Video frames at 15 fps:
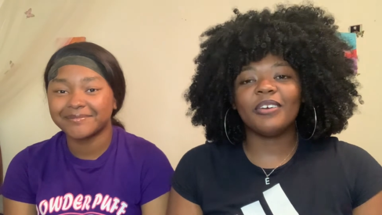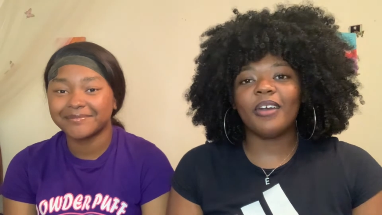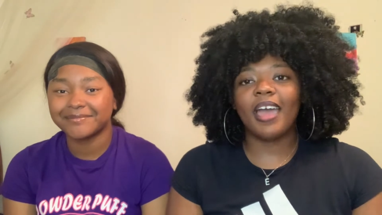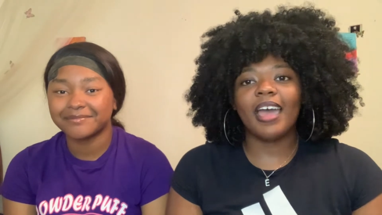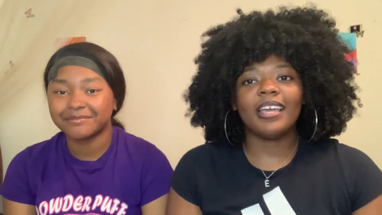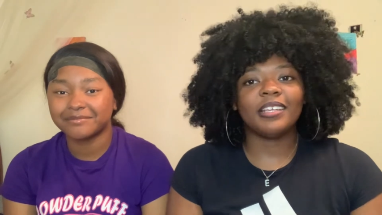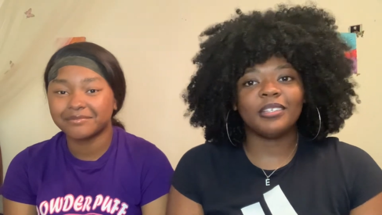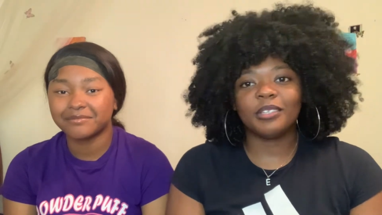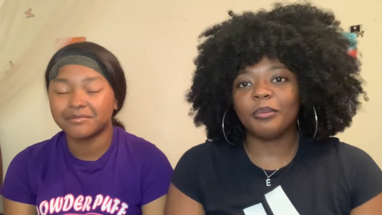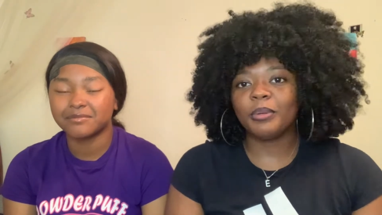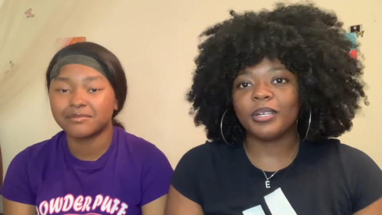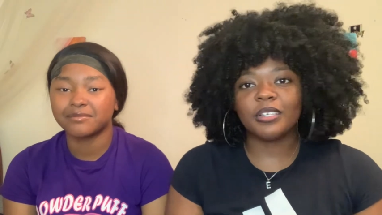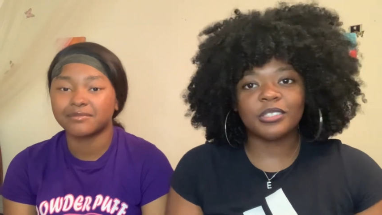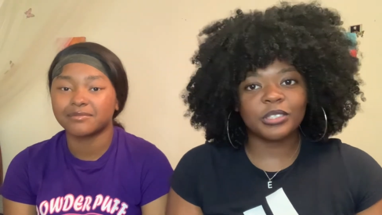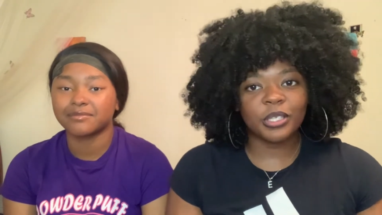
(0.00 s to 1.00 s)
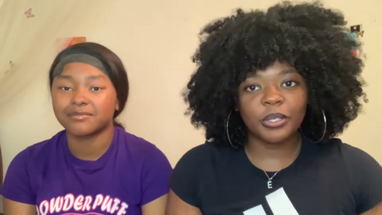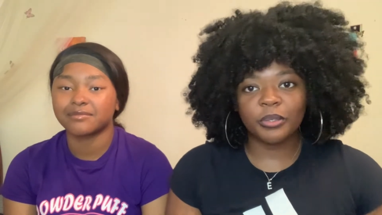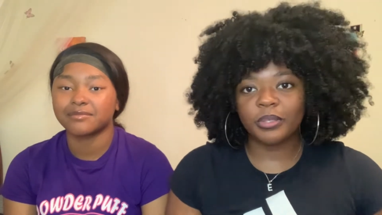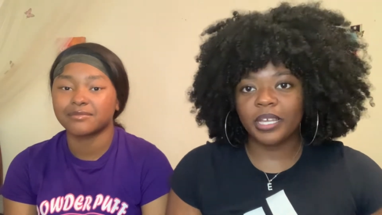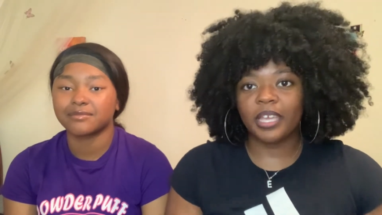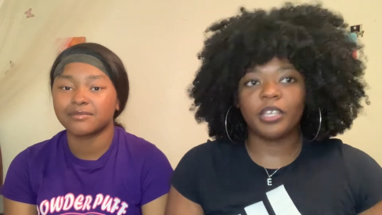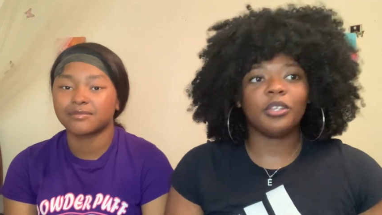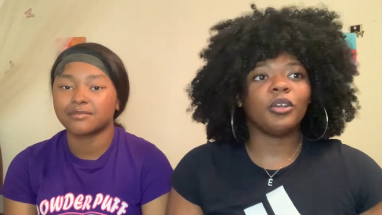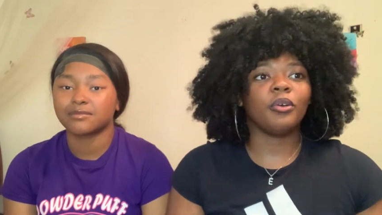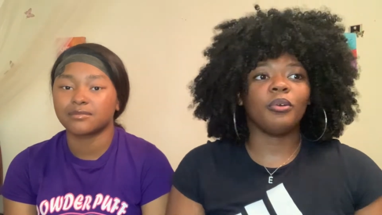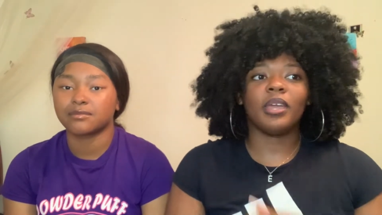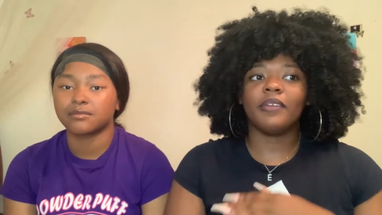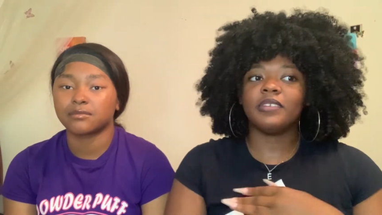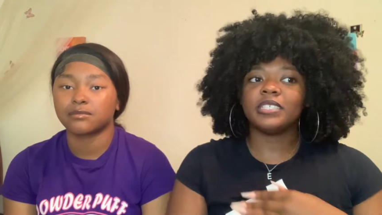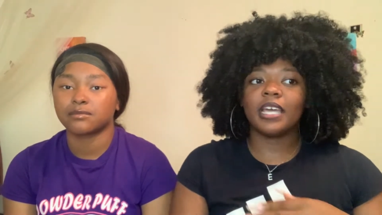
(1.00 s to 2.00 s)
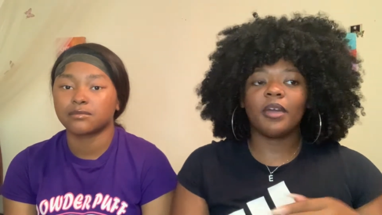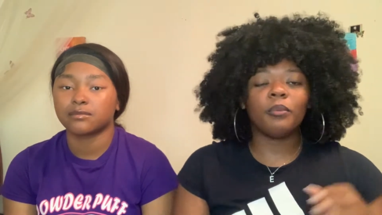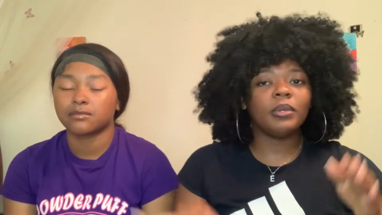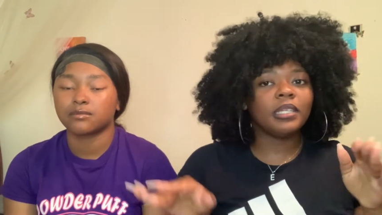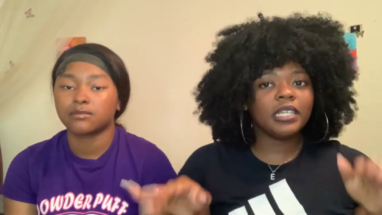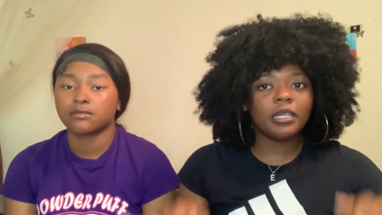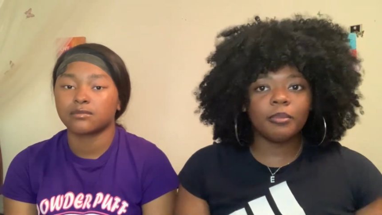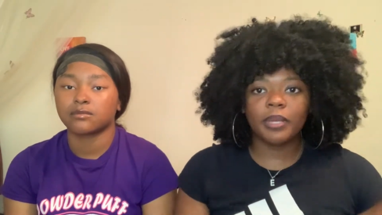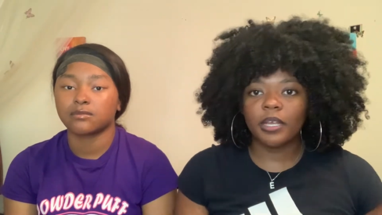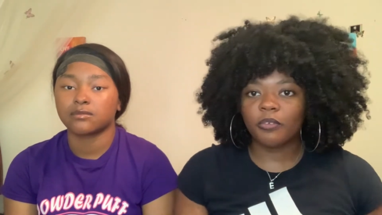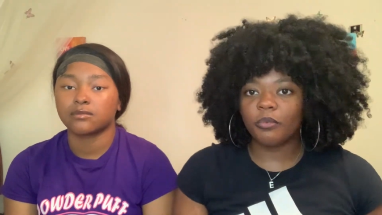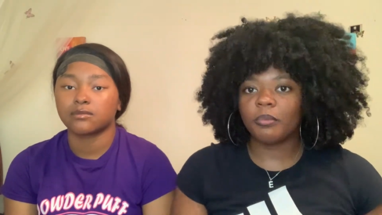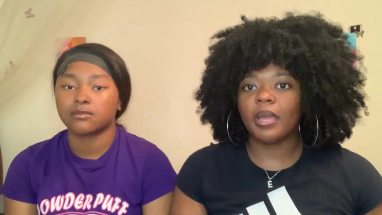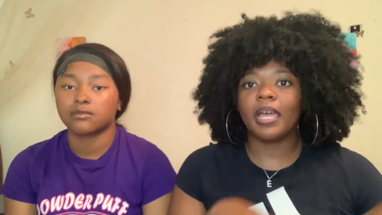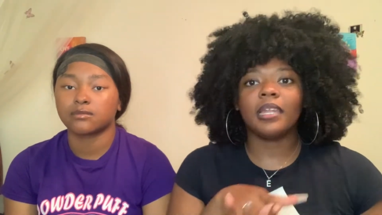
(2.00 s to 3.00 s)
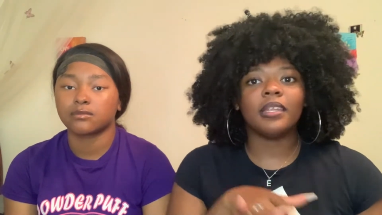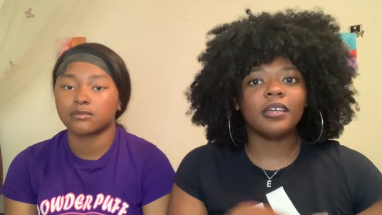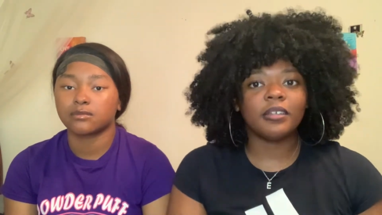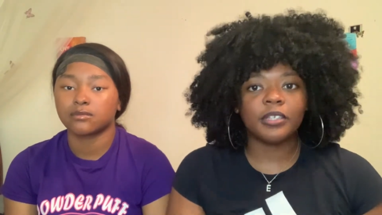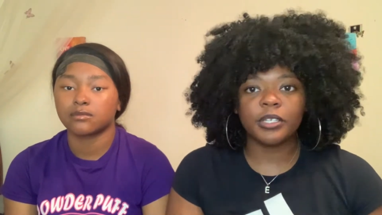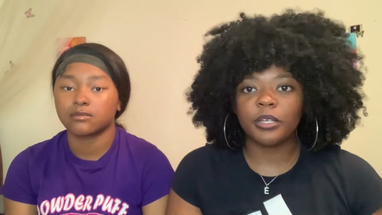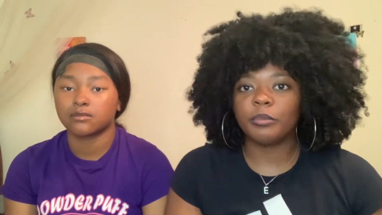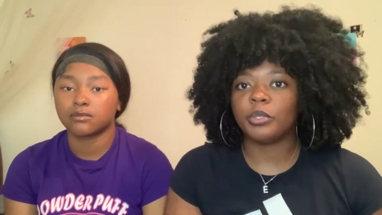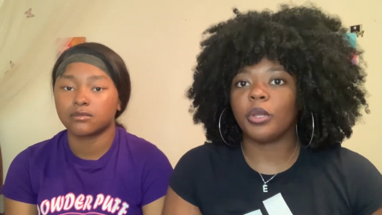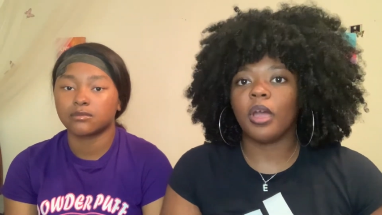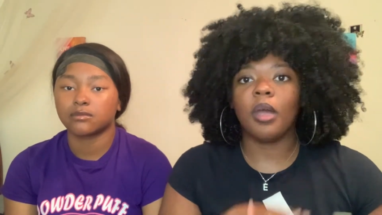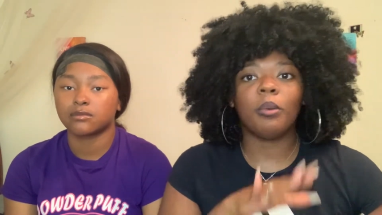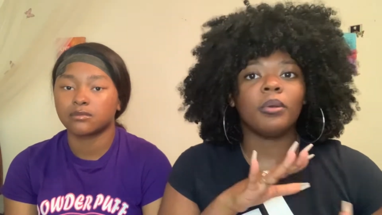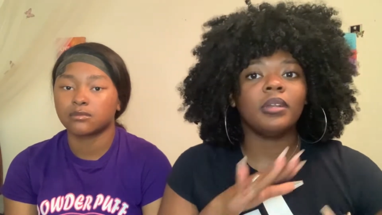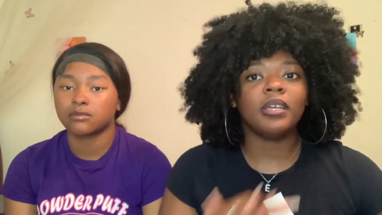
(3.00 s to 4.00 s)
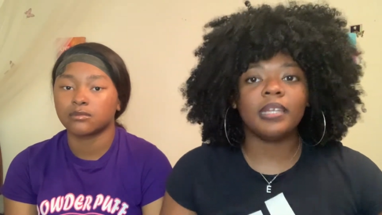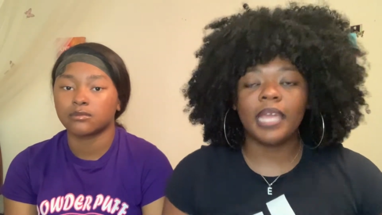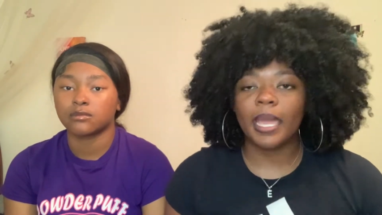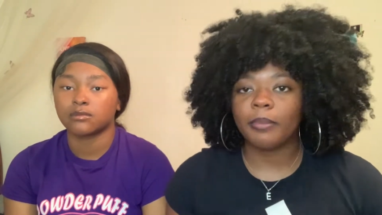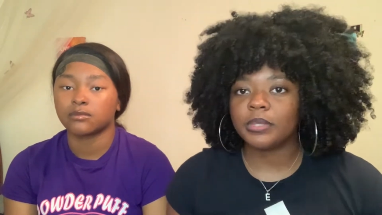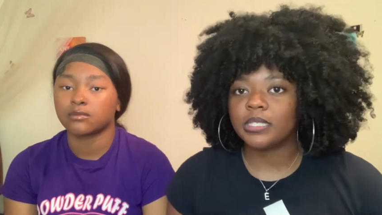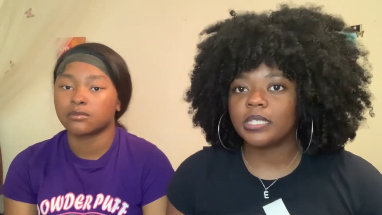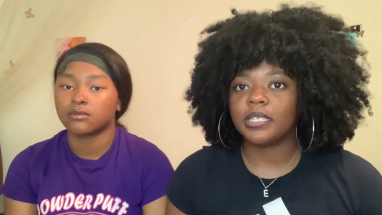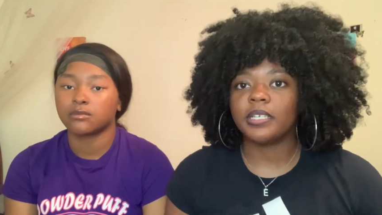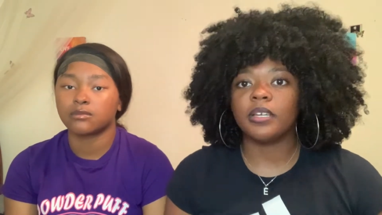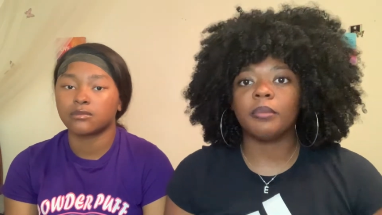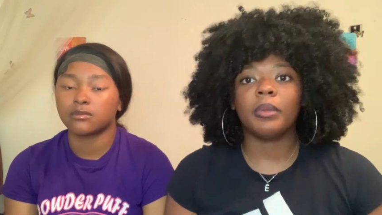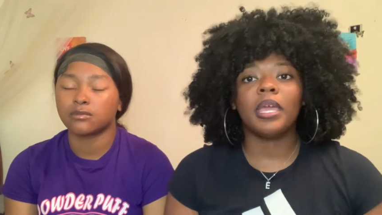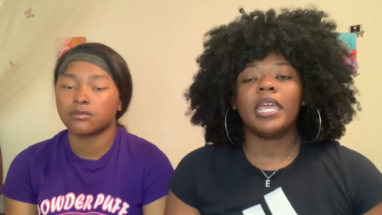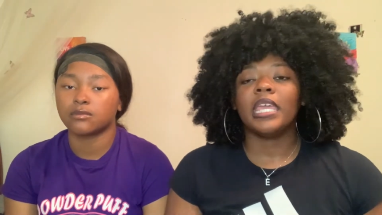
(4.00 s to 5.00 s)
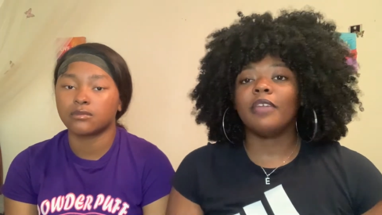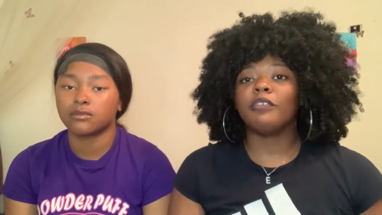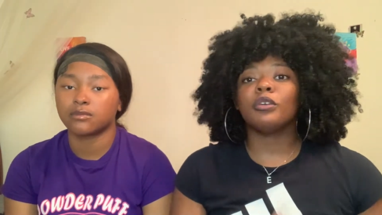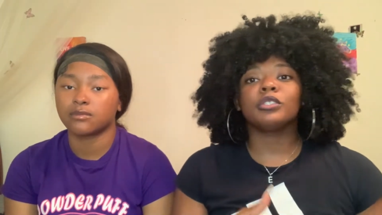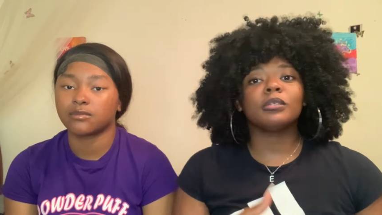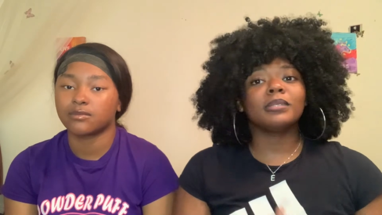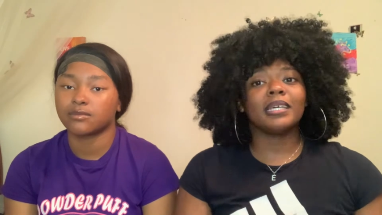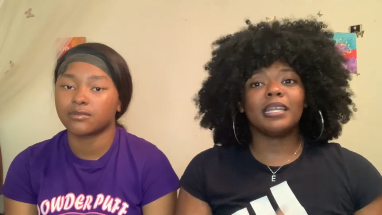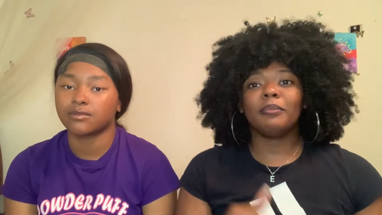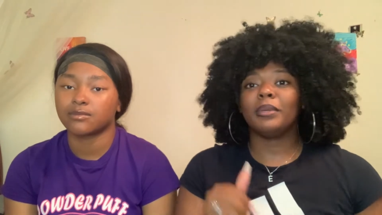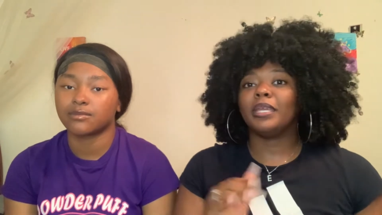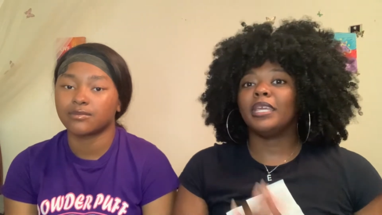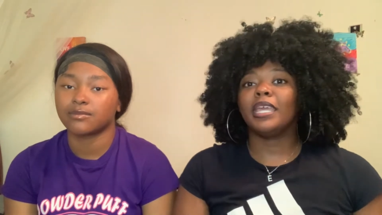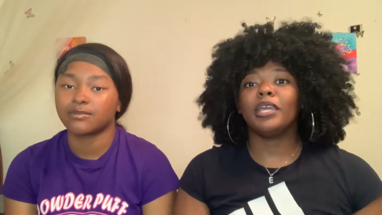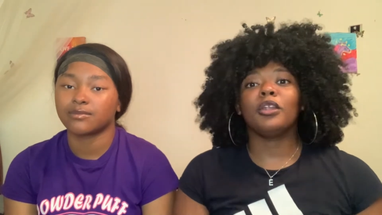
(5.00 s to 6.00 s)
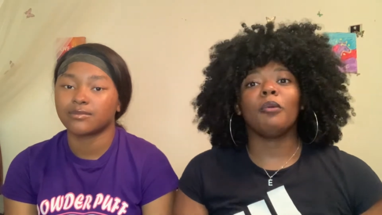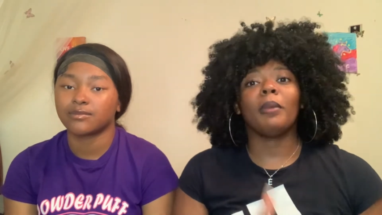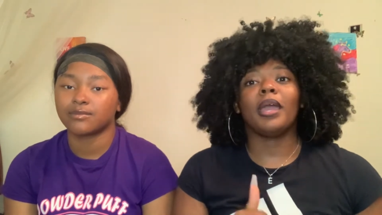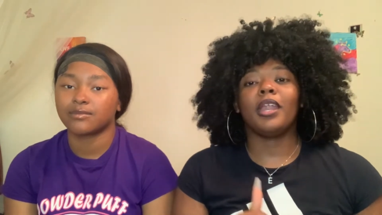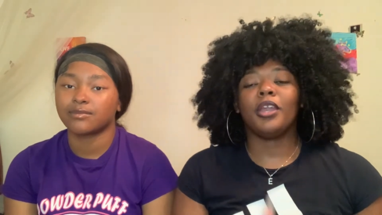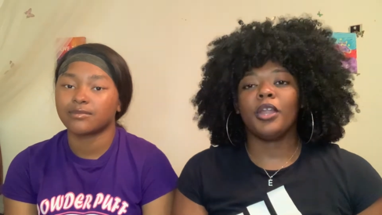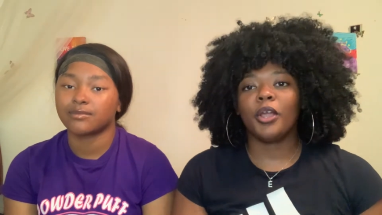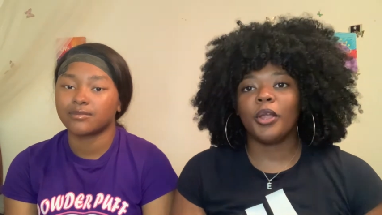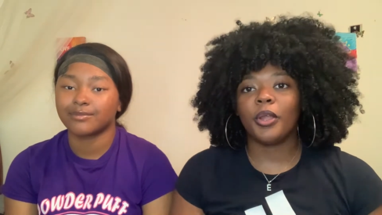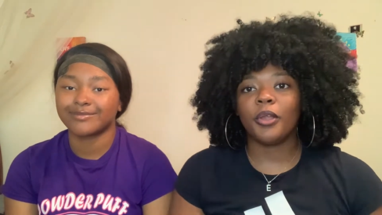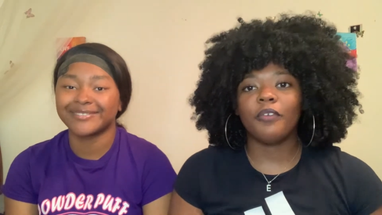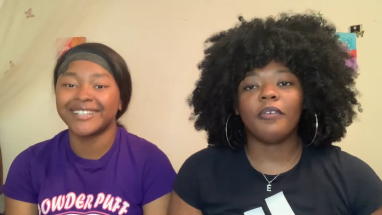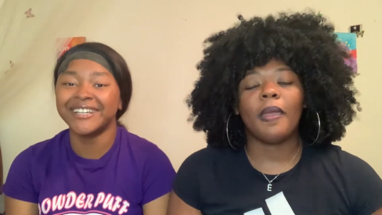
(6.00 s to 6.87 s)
Speaker 1: I them girls know that, you know, every time we leave the bedroom, I love them, you know, I don't want nothing to happen to them, even though sometimes they be getting on my nerve.